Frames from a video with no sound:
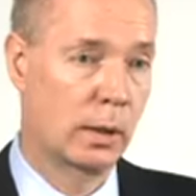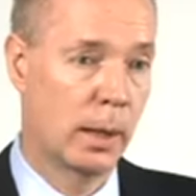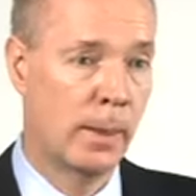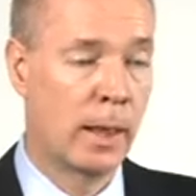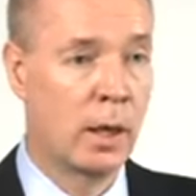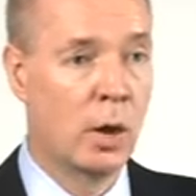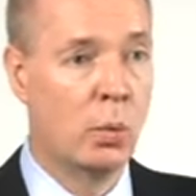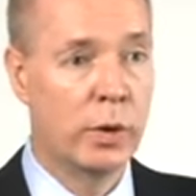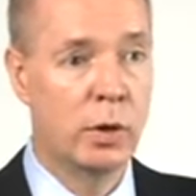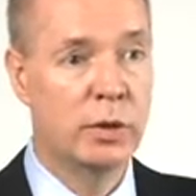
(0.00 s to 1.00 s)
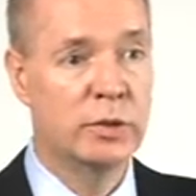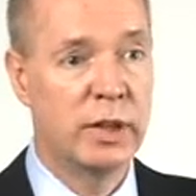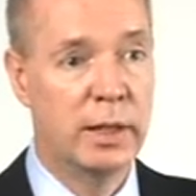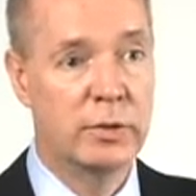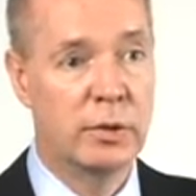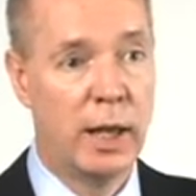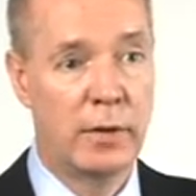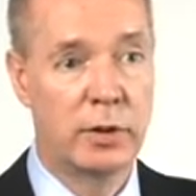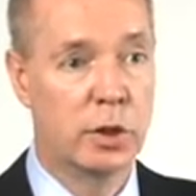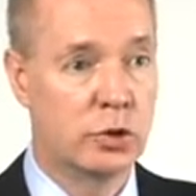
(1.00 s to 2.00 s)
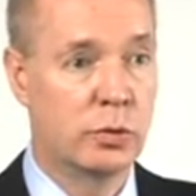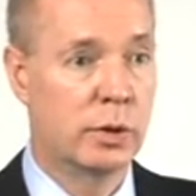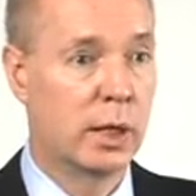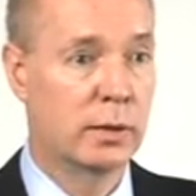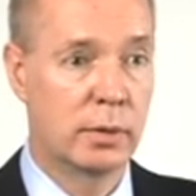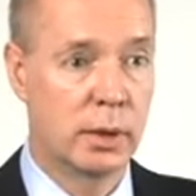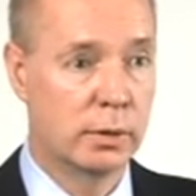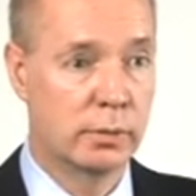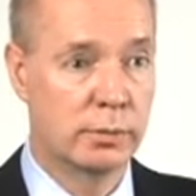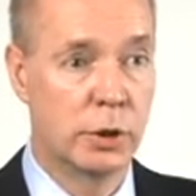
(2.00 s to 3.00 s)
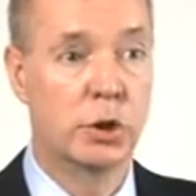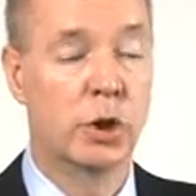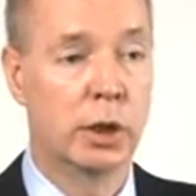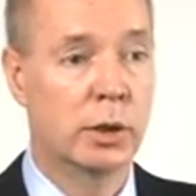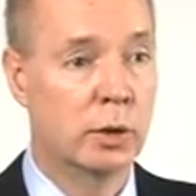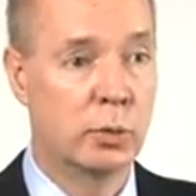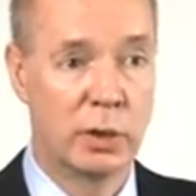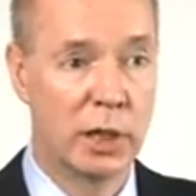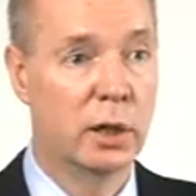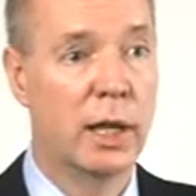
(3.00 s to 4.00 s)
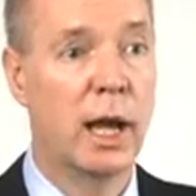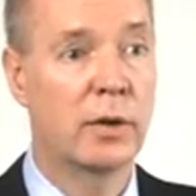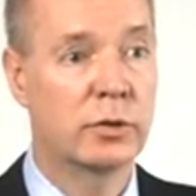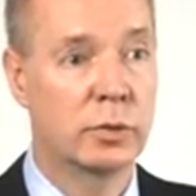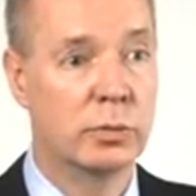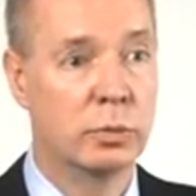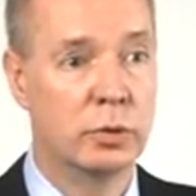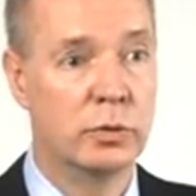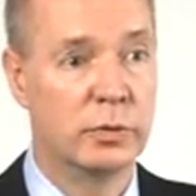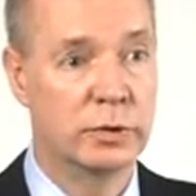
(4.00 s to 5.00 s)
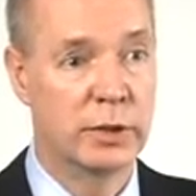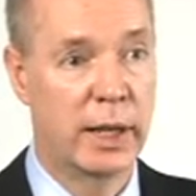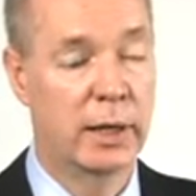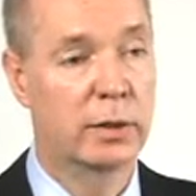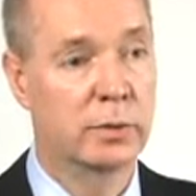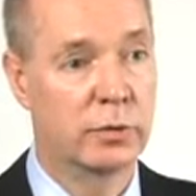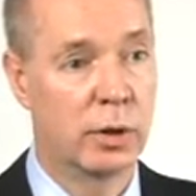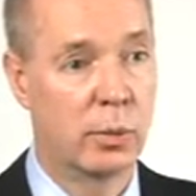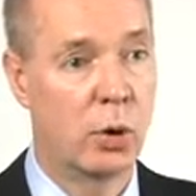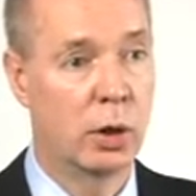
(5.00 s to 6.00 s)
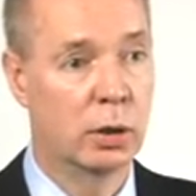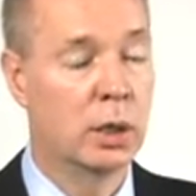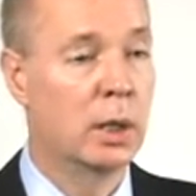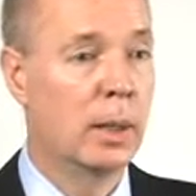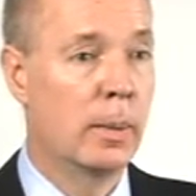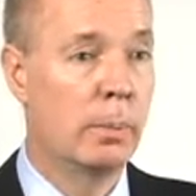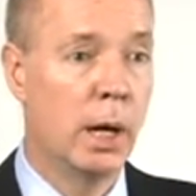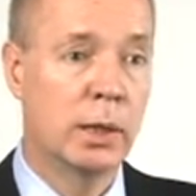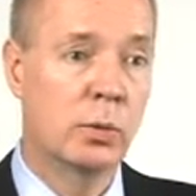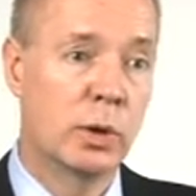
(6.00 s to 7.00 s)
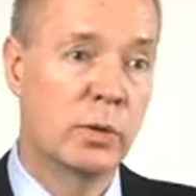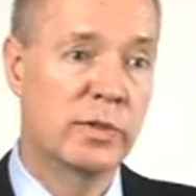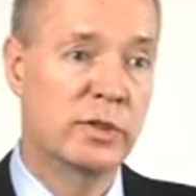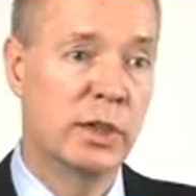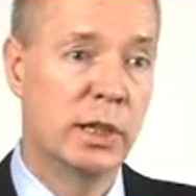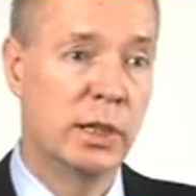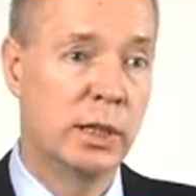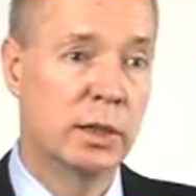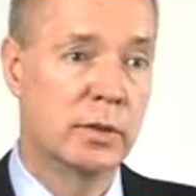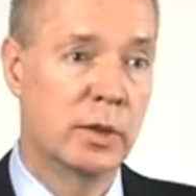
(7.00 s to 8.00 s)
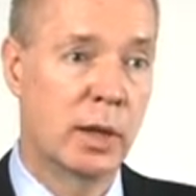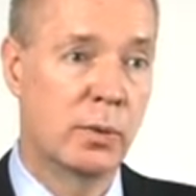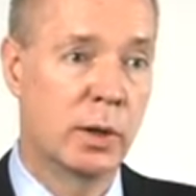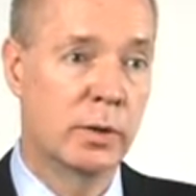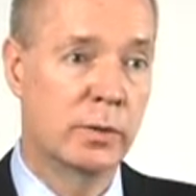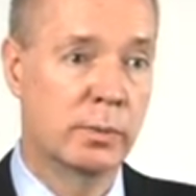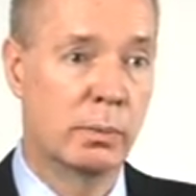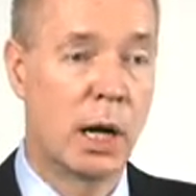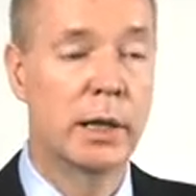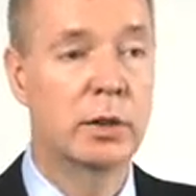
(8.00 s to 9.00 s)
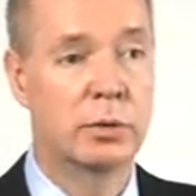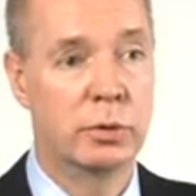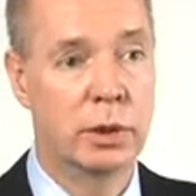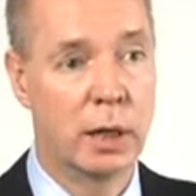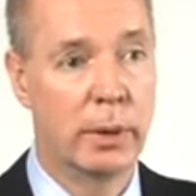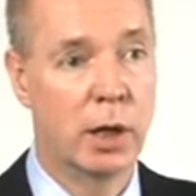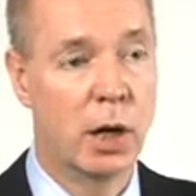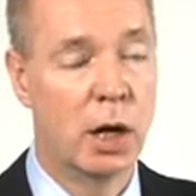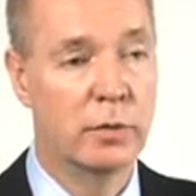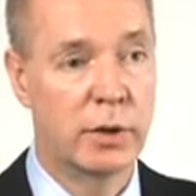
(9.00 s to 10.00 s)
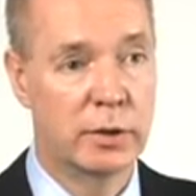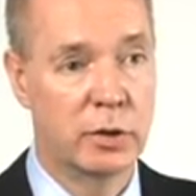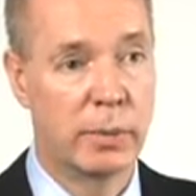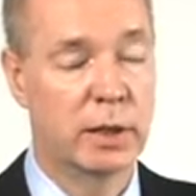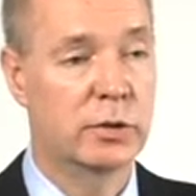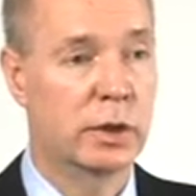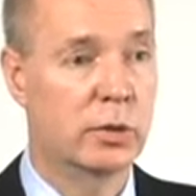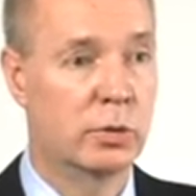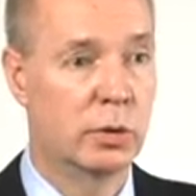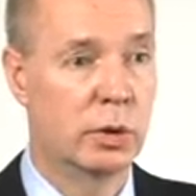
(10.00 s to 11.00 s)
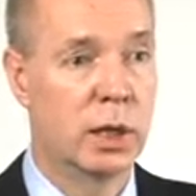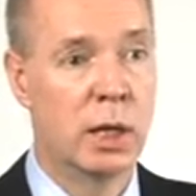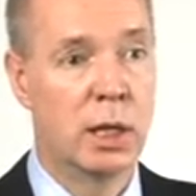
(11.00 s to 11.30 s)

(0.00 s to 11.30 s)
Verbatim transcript: Uh-huh. Well, the oil sands have an issue in that they're they're dirty. You literally have to move sand from oil. But what we've seen is that with Mayan crude coming off, that's the Mexican crude,